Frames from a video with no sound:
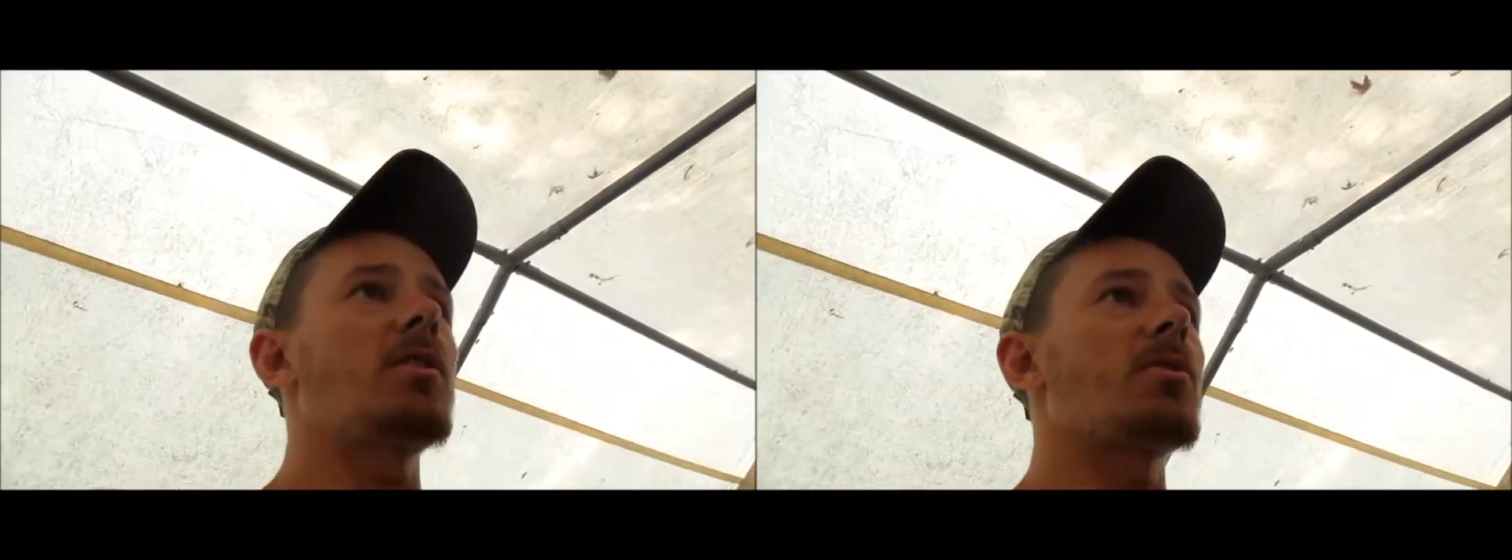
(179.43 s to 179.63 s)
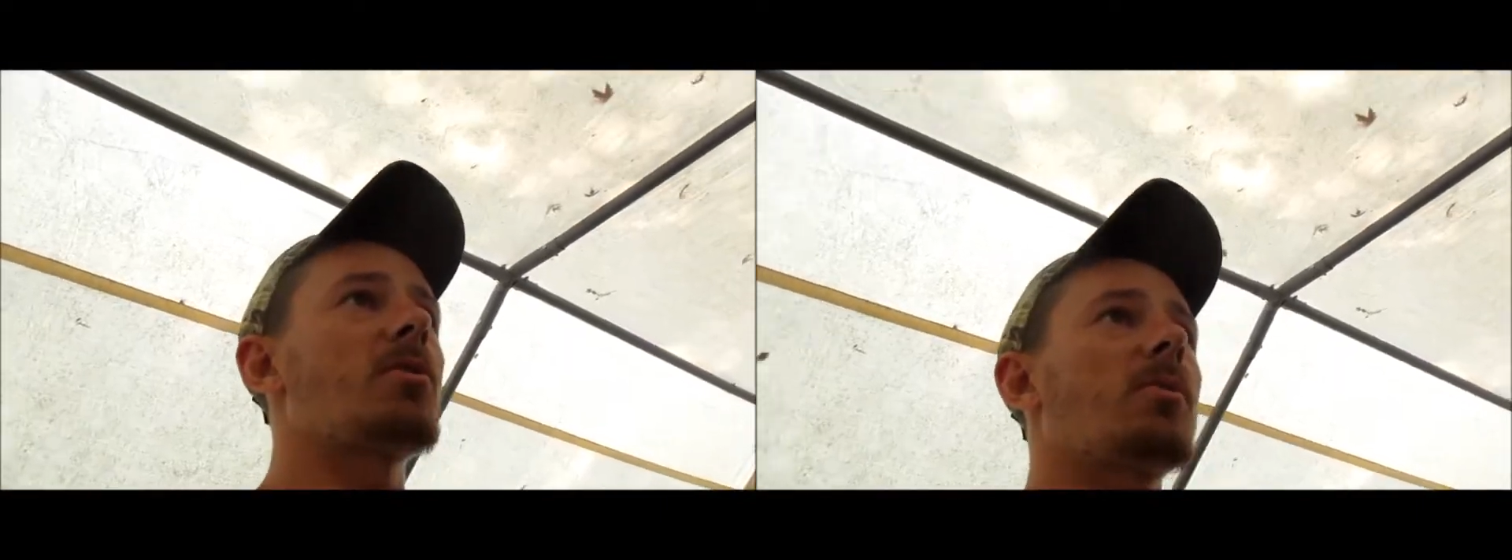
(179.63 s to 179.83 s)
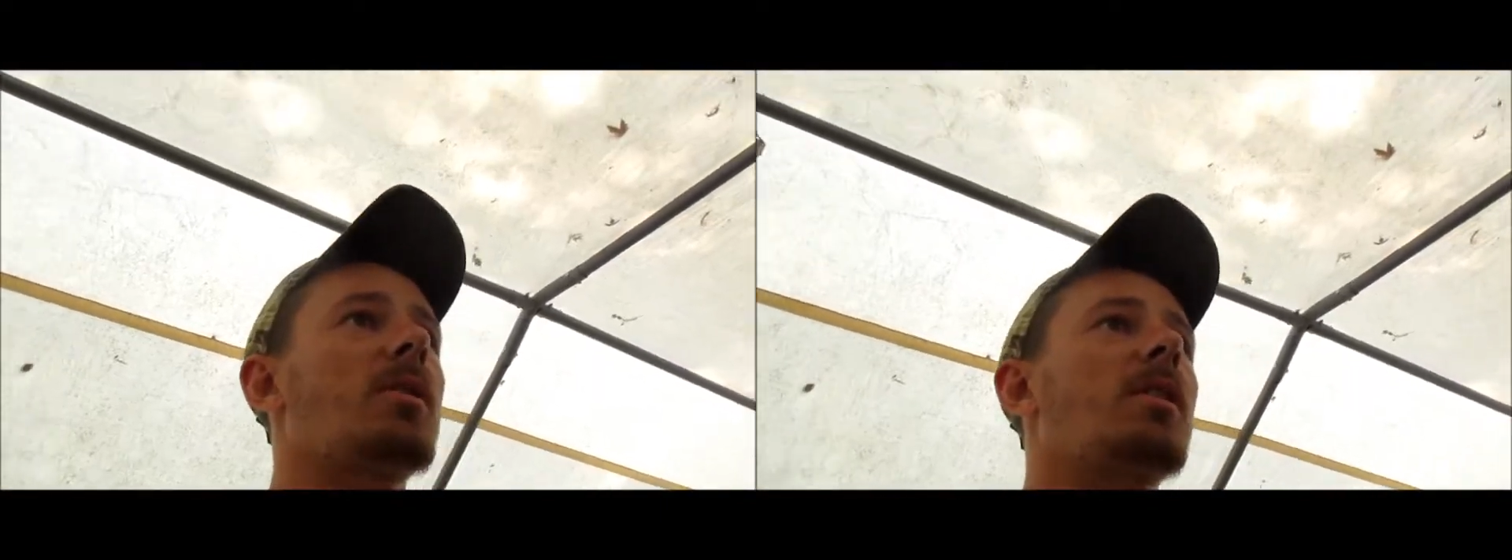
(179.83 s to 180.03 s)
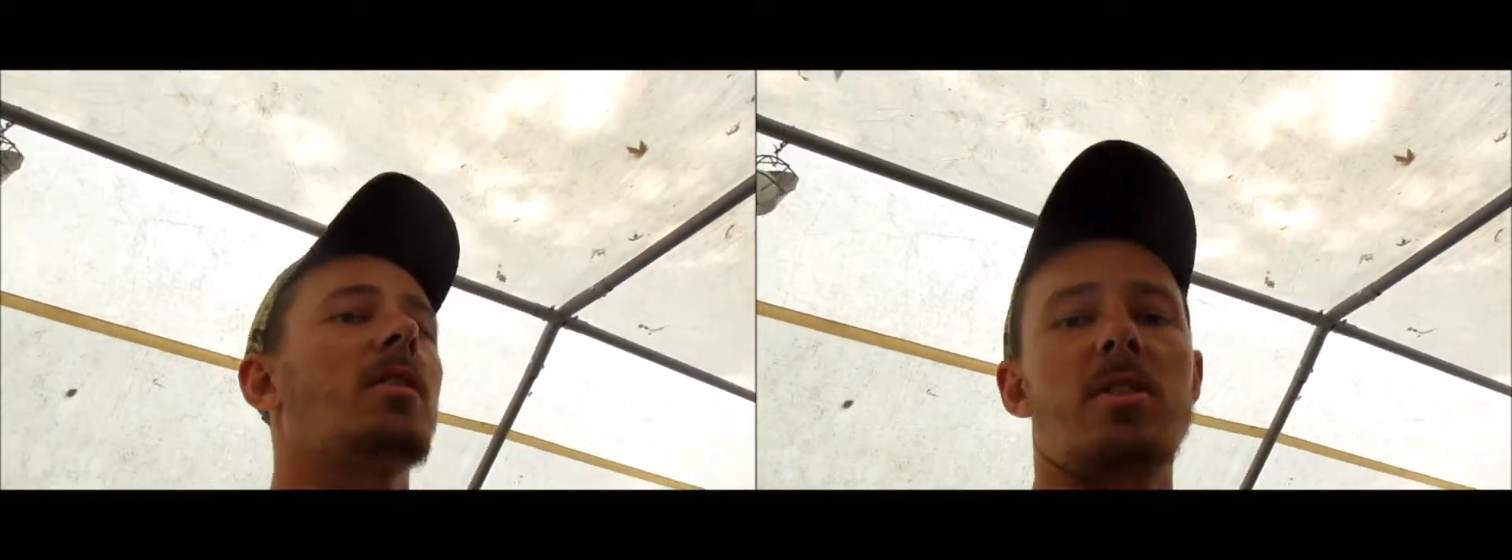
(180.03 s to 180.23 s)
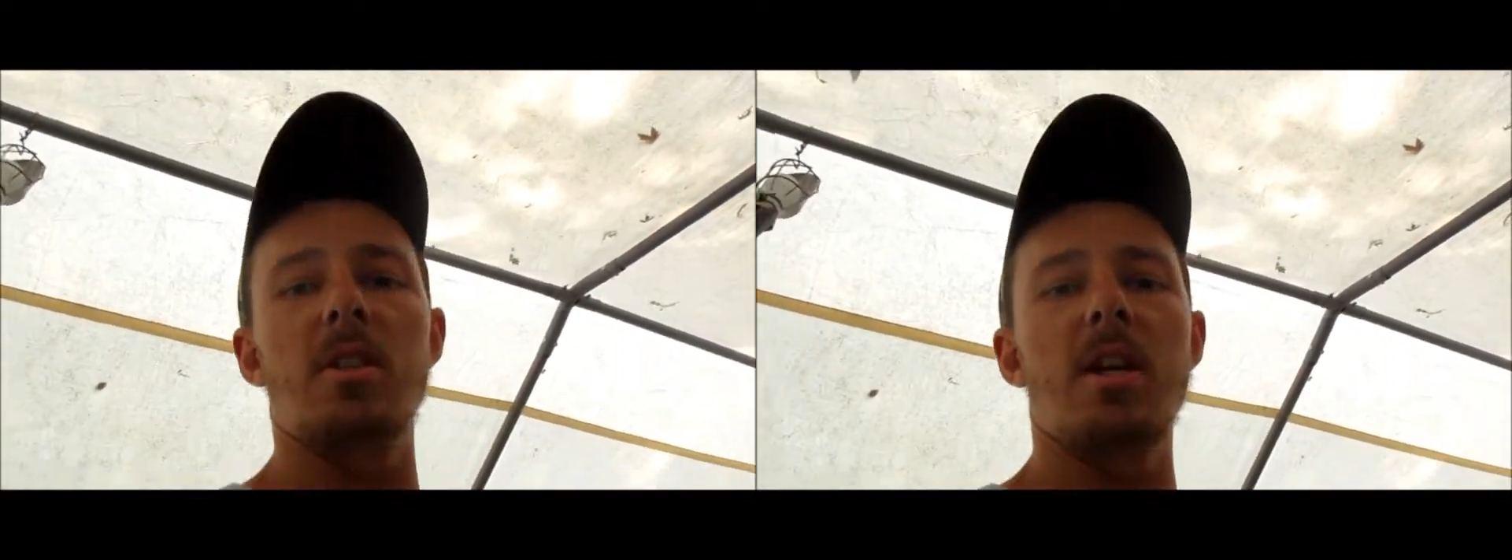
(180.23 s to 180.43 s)
so I'll
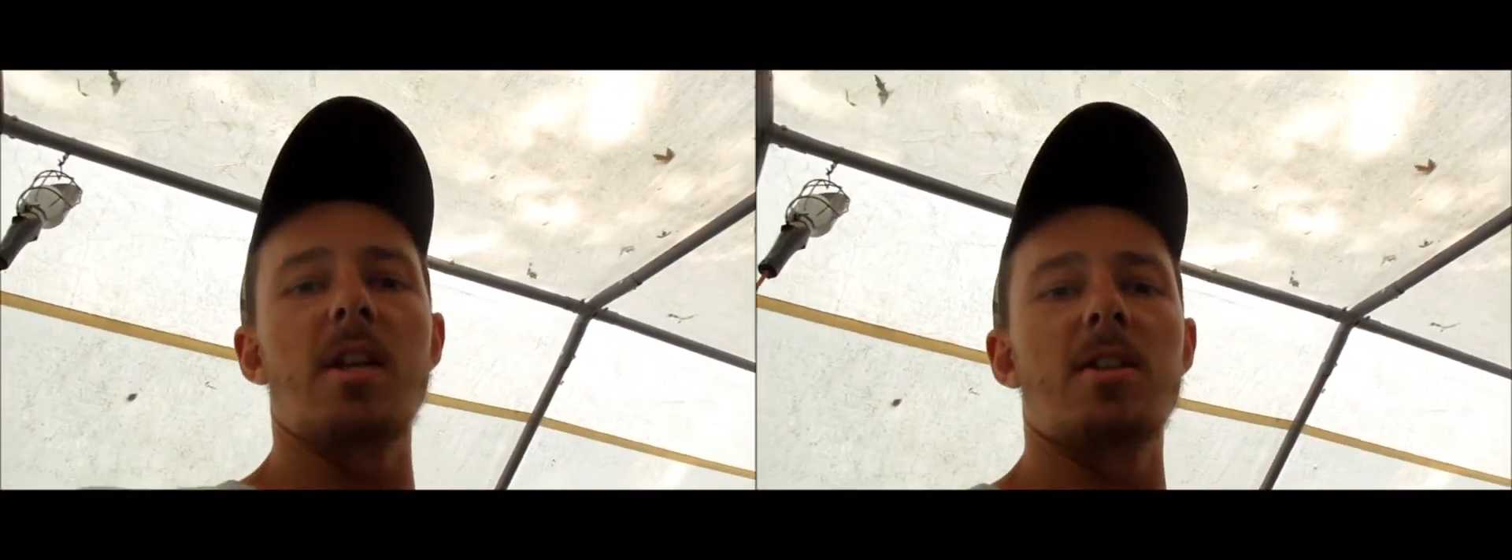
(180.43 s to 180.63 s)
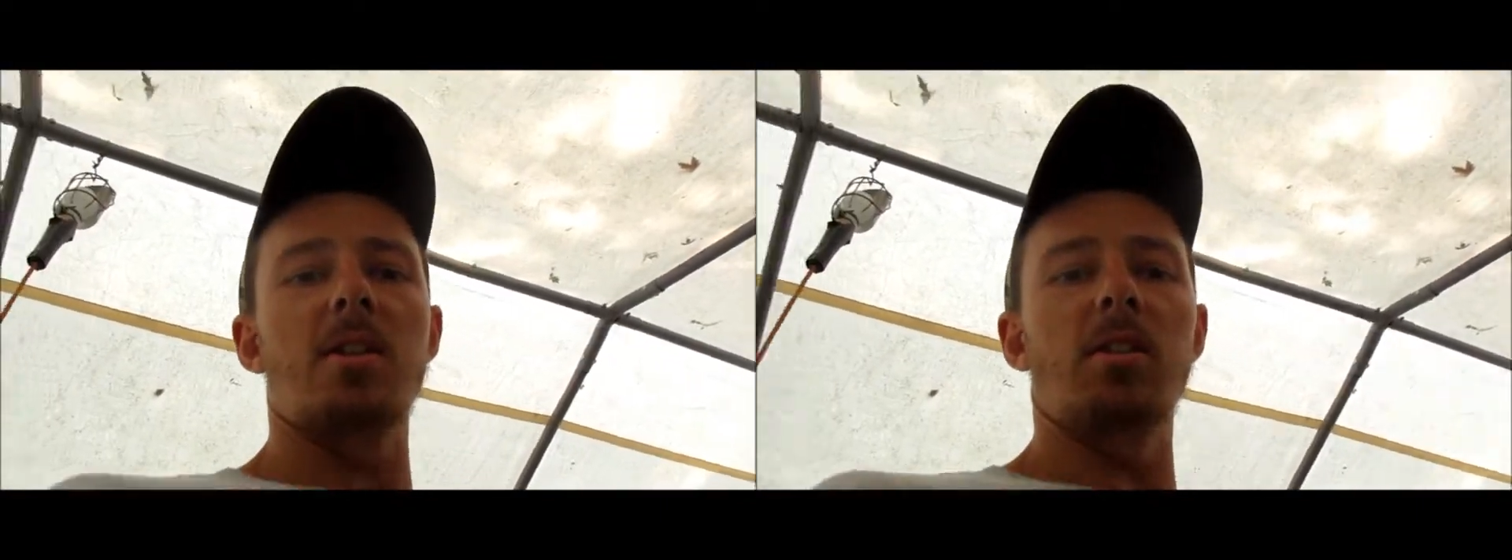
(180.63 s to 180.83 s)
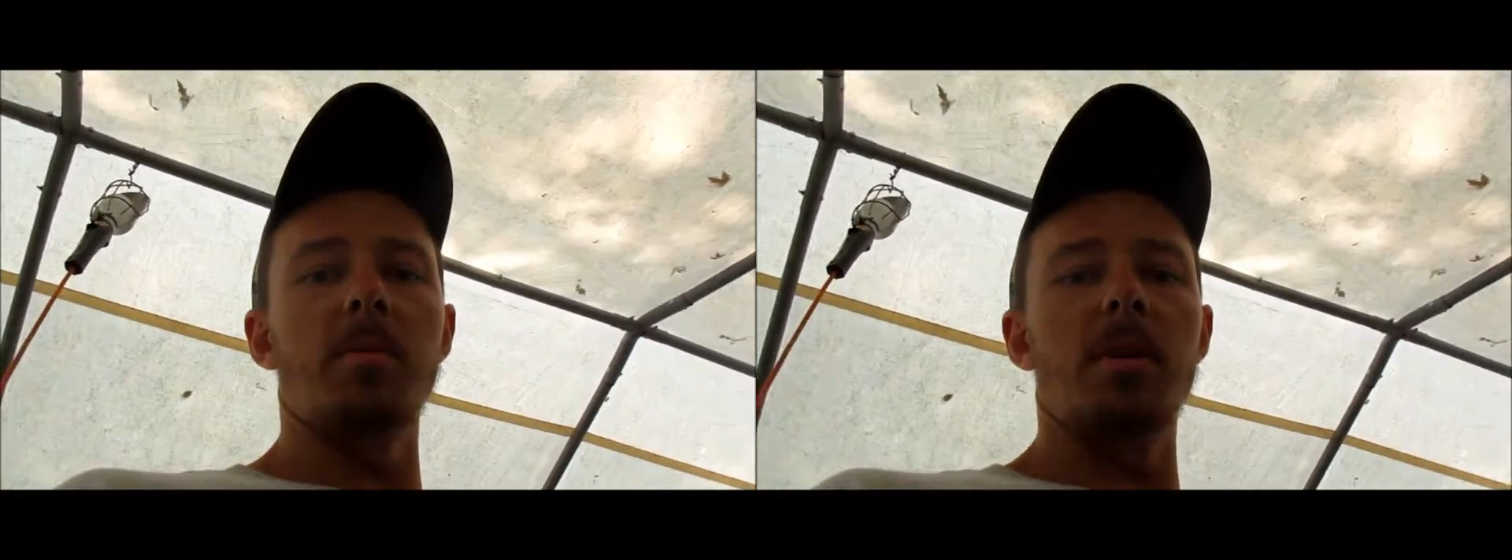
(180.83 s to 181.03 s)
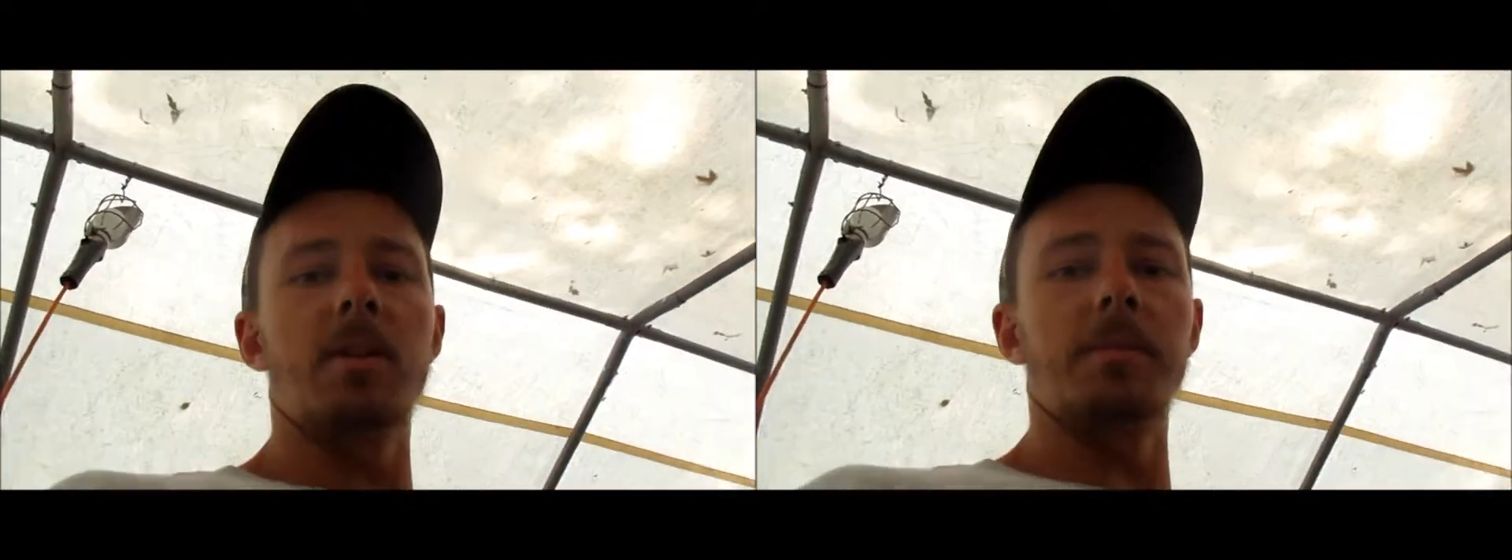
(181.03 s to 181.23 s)
see you guys here in a little bit.